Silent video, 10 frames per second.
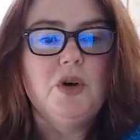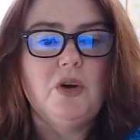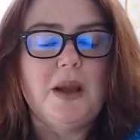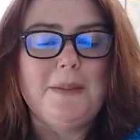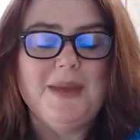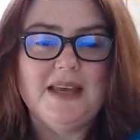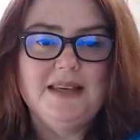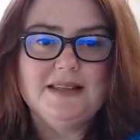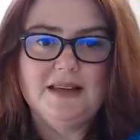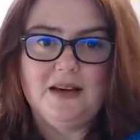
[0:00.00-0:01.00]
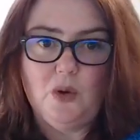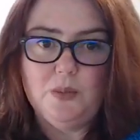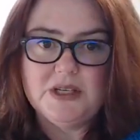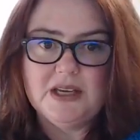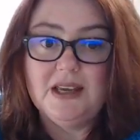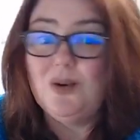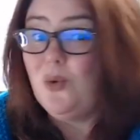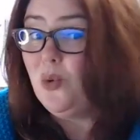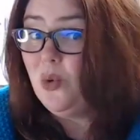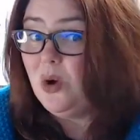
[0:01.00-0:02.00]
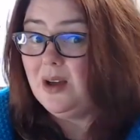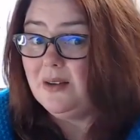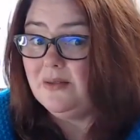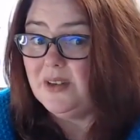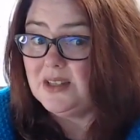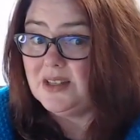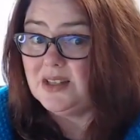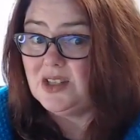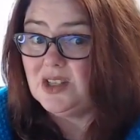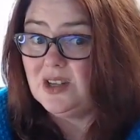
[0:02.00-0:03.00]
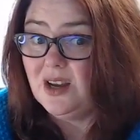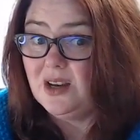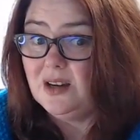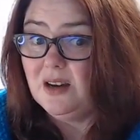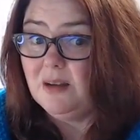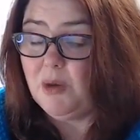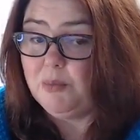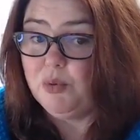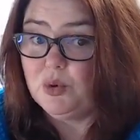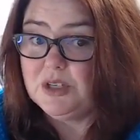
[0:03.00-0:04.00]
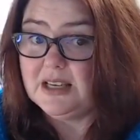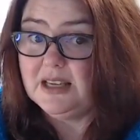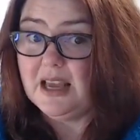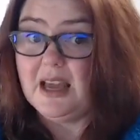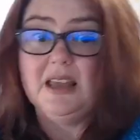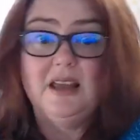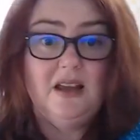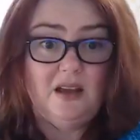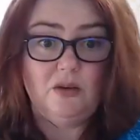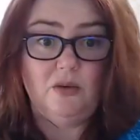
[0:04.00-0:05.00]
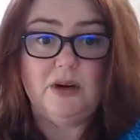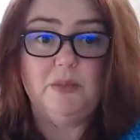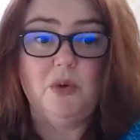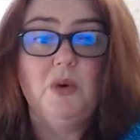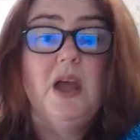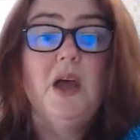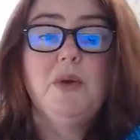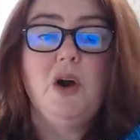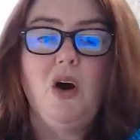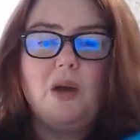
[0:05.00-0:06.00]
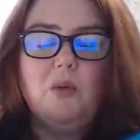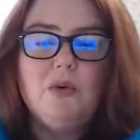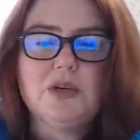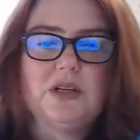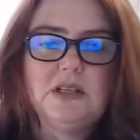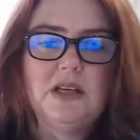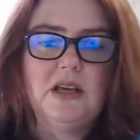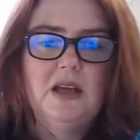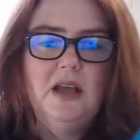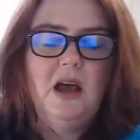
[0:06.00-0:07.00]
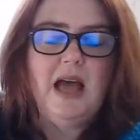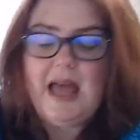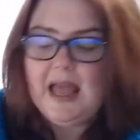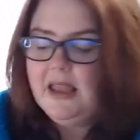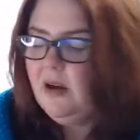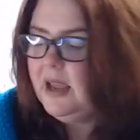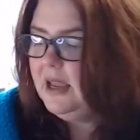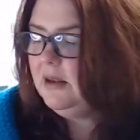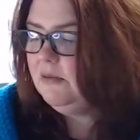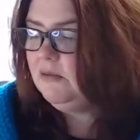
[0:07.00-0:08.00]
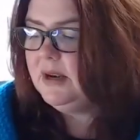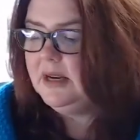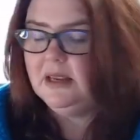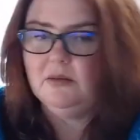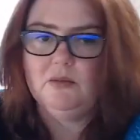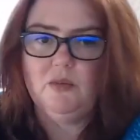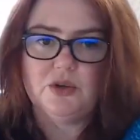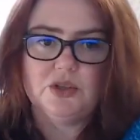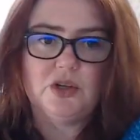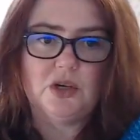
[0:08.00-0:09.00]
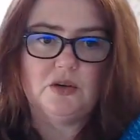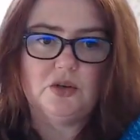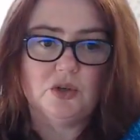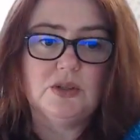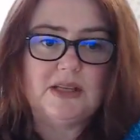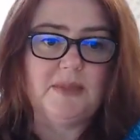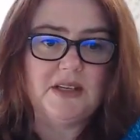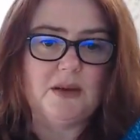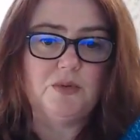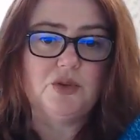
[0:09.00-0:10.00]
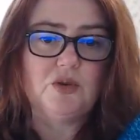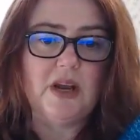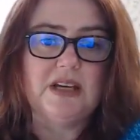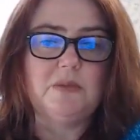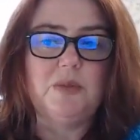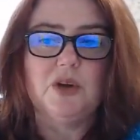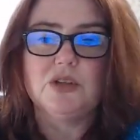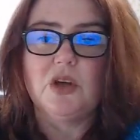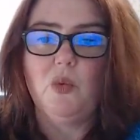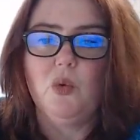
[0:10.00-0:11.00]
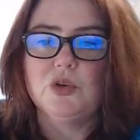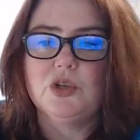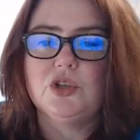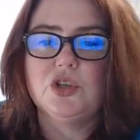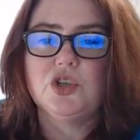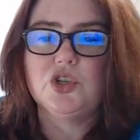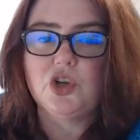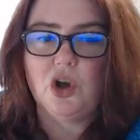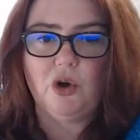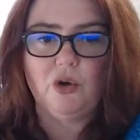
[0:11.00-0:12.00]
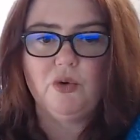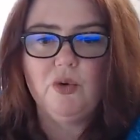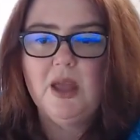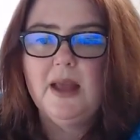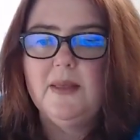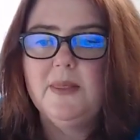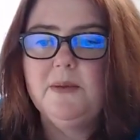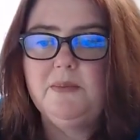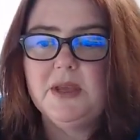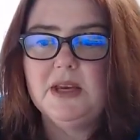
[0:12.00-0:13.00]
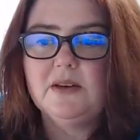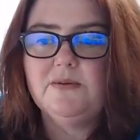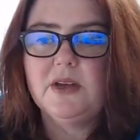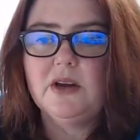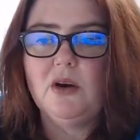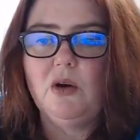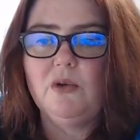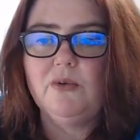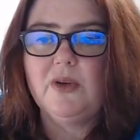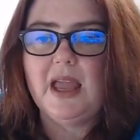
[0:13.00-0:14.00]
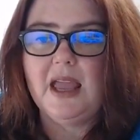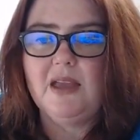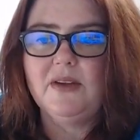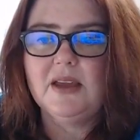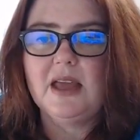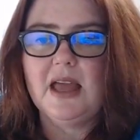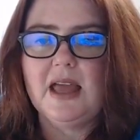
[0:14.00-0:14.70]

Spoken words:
look amazing in Albertine or vintage, a broad DK. Incredible. But I wanted to, I really wanted to do something double-stranded because I wanted to show the benefit of having